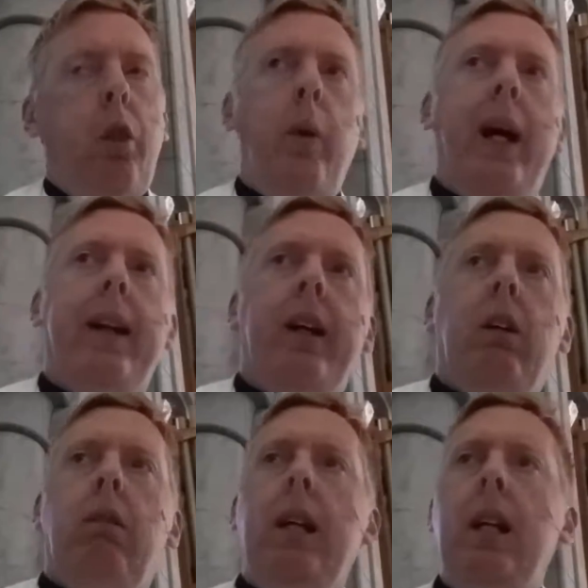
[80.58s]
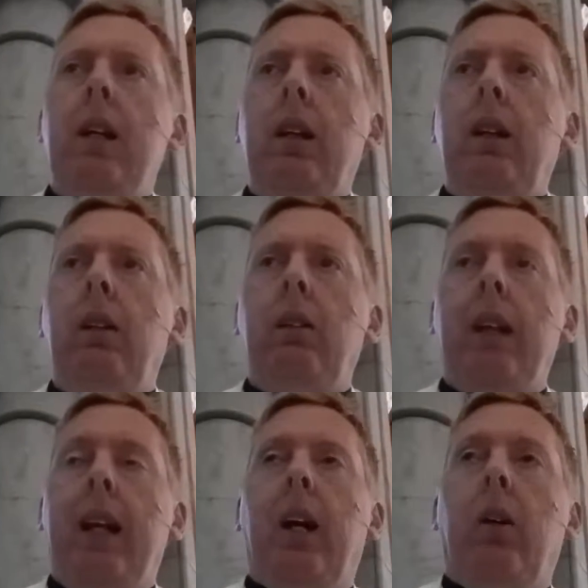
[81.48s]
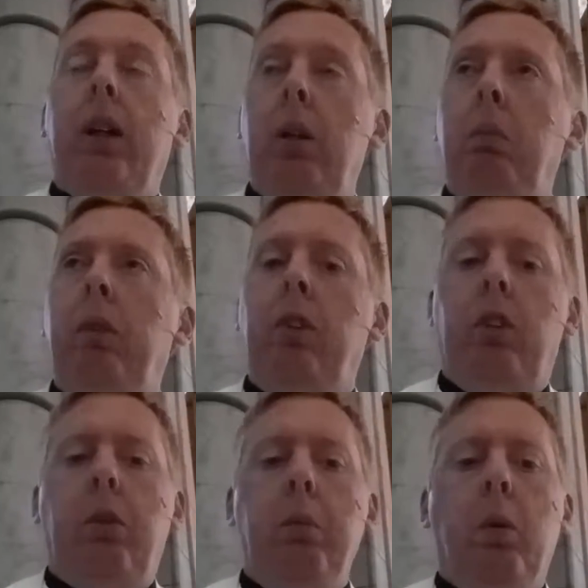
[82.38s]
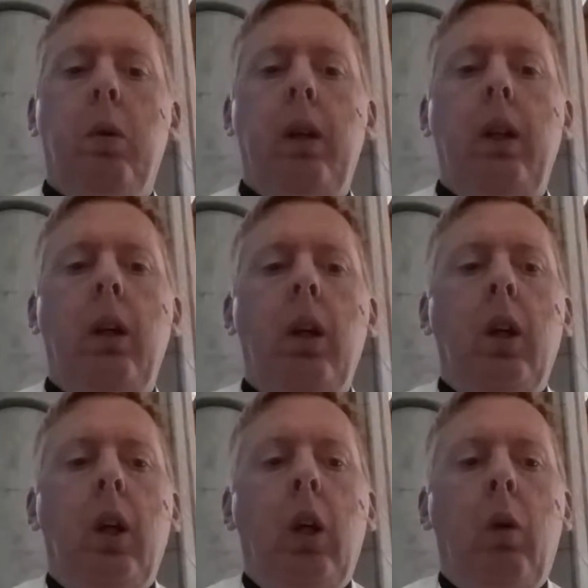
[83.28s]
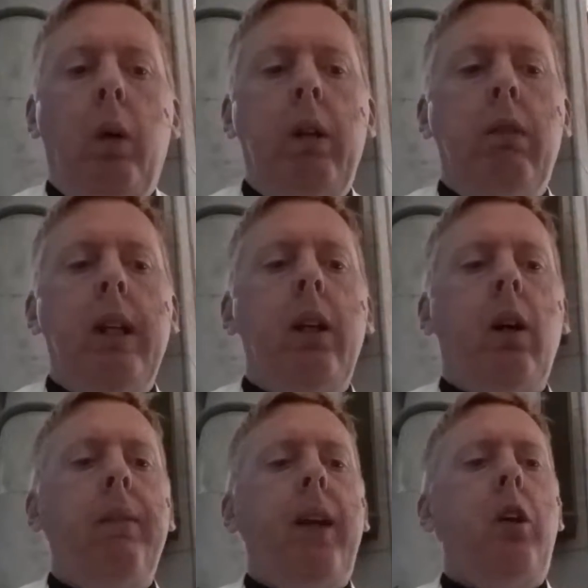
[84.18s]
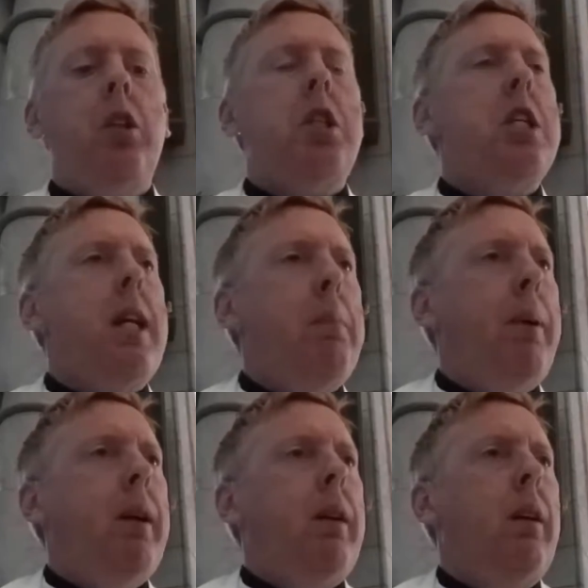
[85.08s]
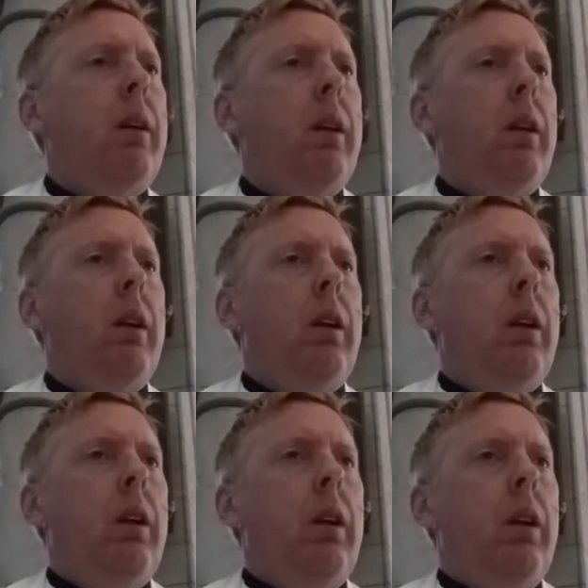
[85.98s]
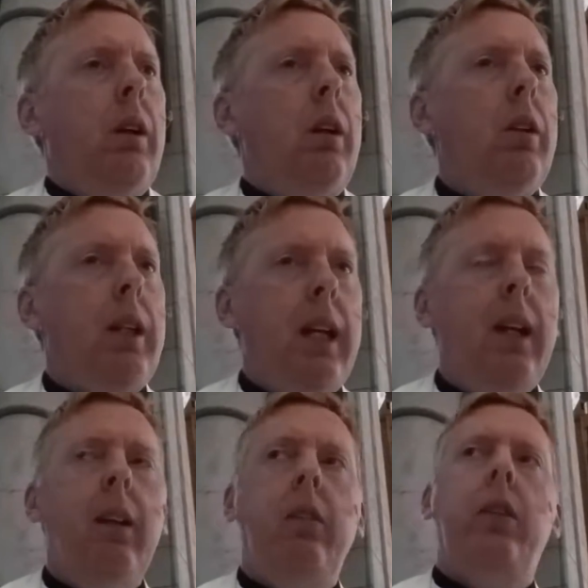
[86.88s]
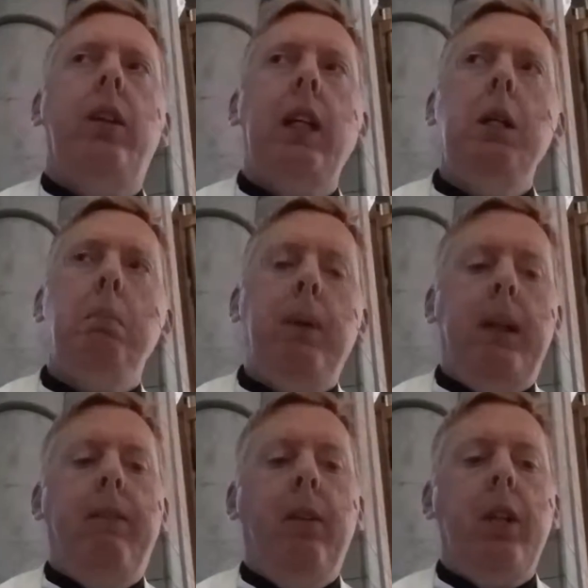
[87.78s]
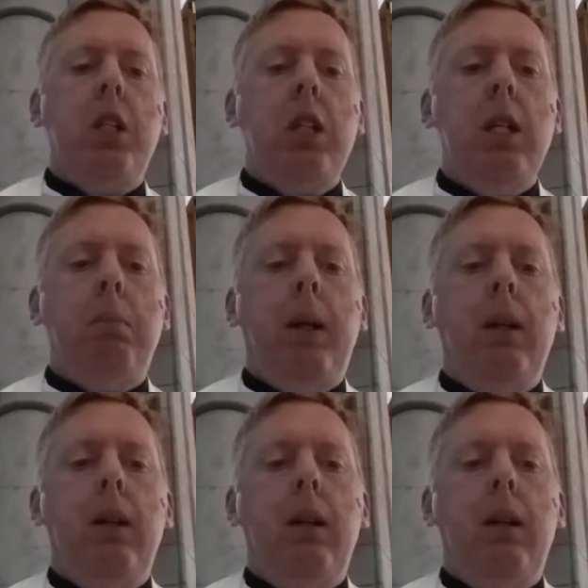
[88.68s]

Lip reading: Throughout our readings and our hymns this morning, we read of the Good Shepherd who cares deeply for the sheep.